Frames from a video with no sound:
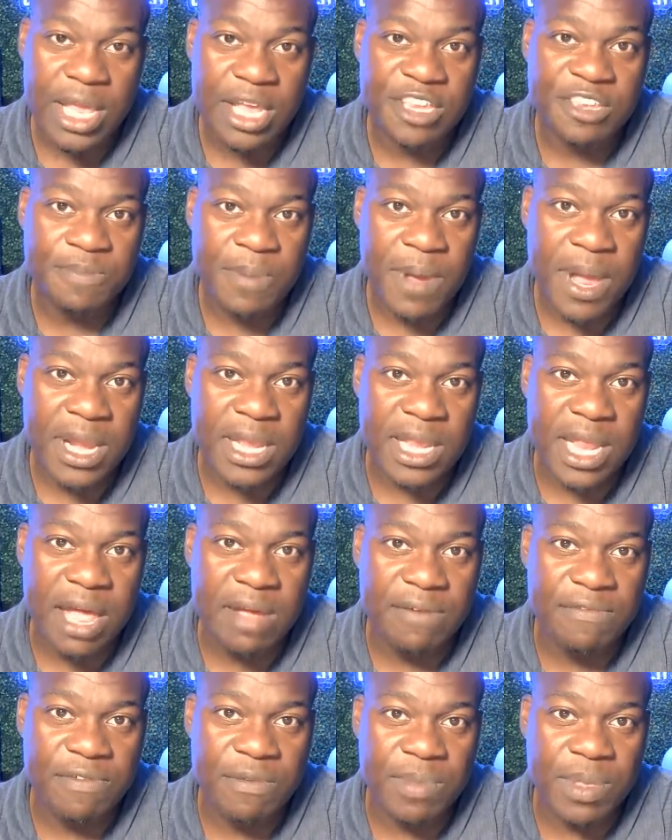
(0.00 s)
Expect
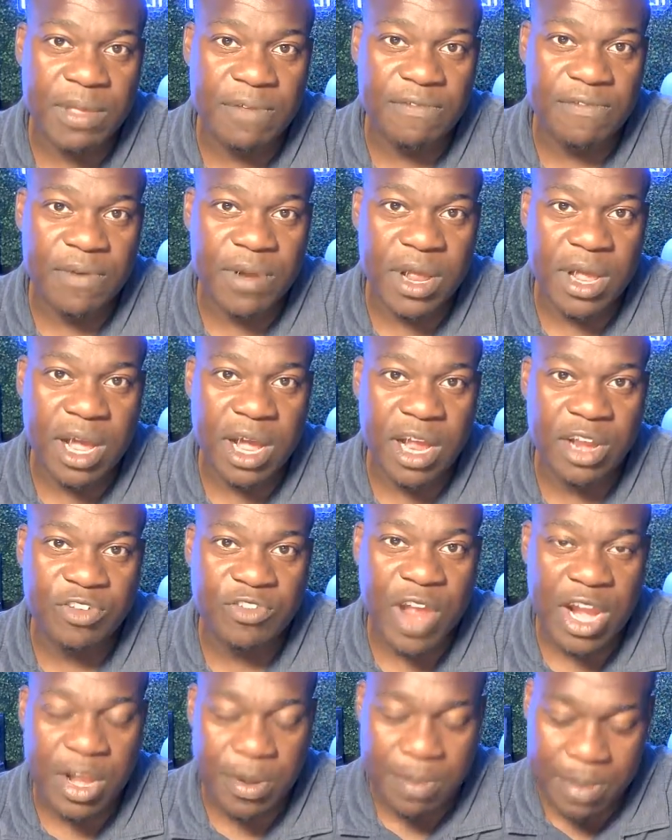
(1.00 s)
that from the
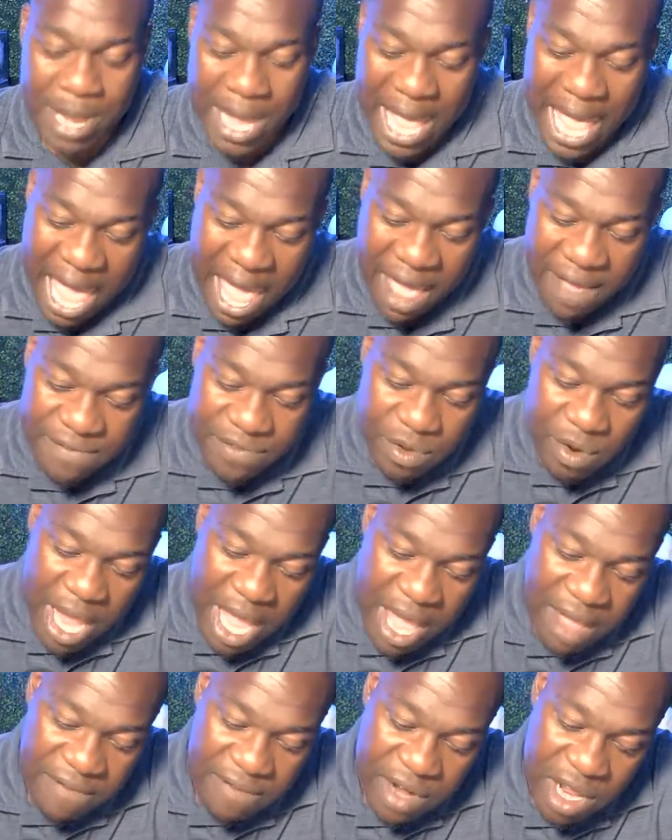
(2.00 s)
contractor. But after
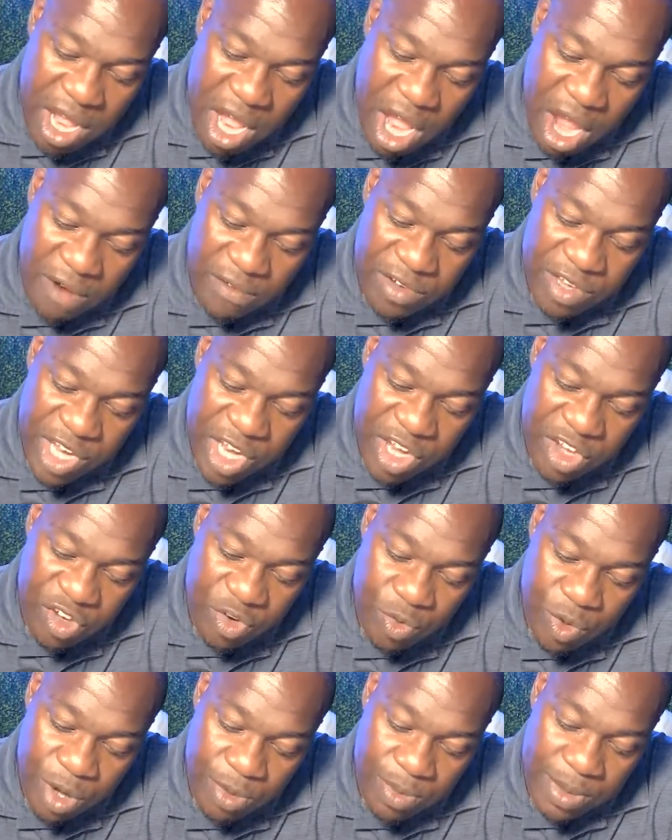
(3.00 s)
having a
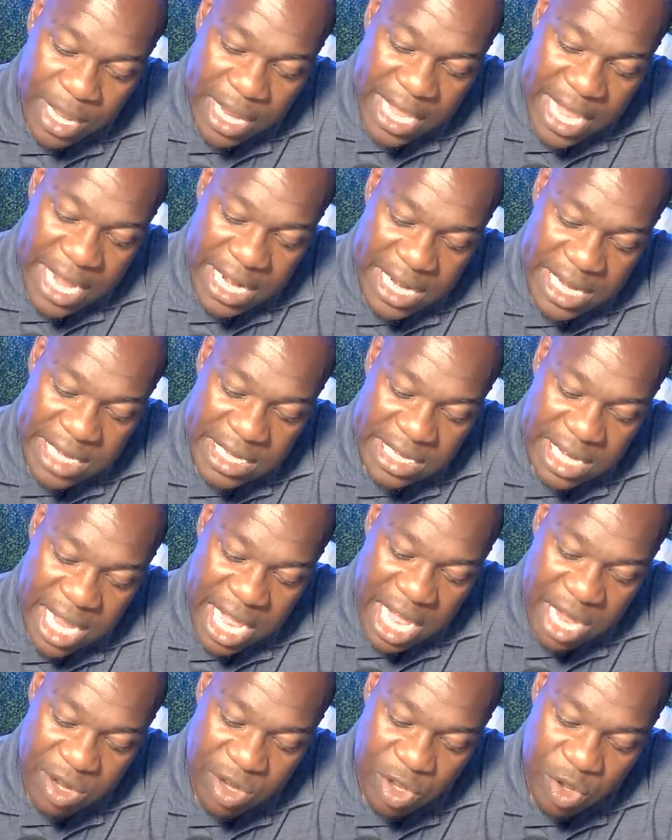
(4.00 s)
conversation with them, like, hey, listen,
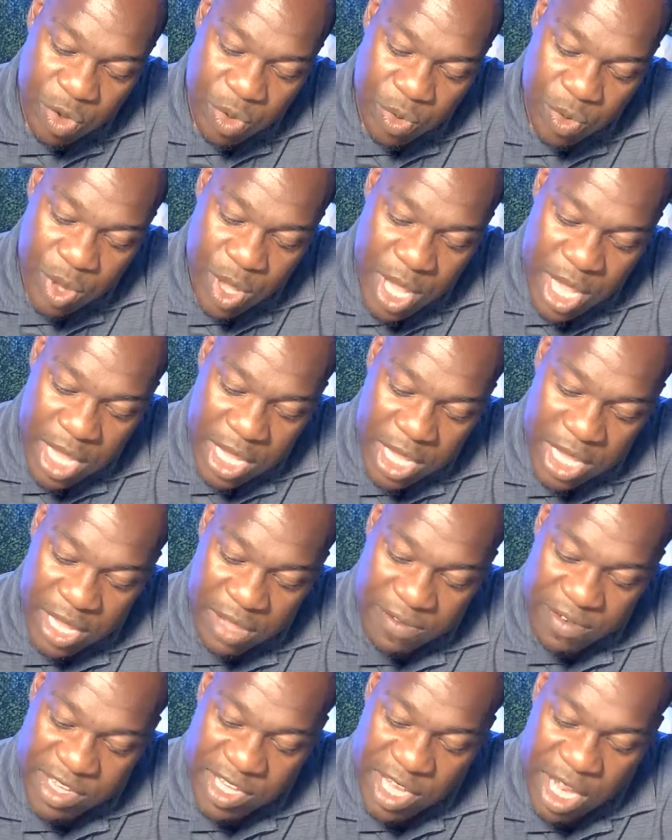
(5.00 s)
how do you
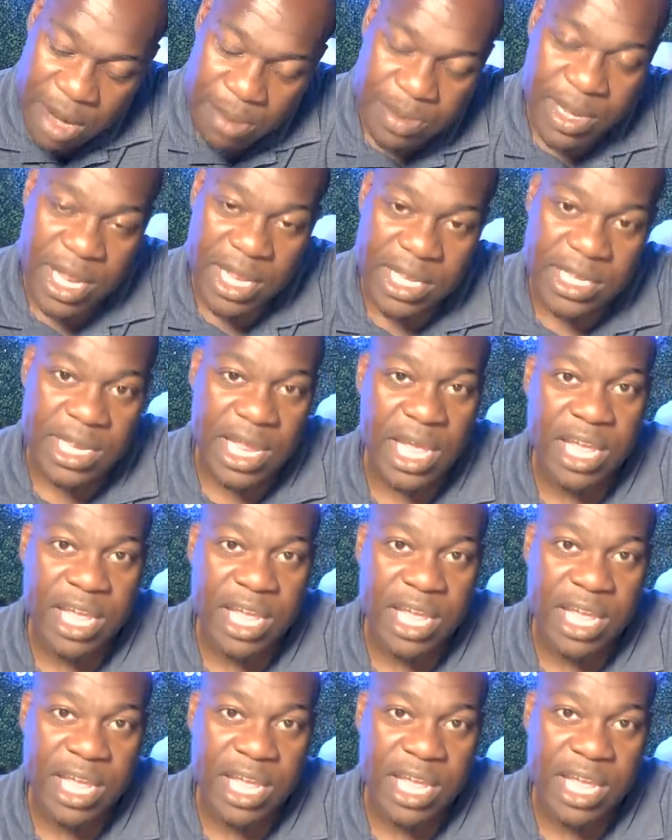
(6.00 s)
give us updates?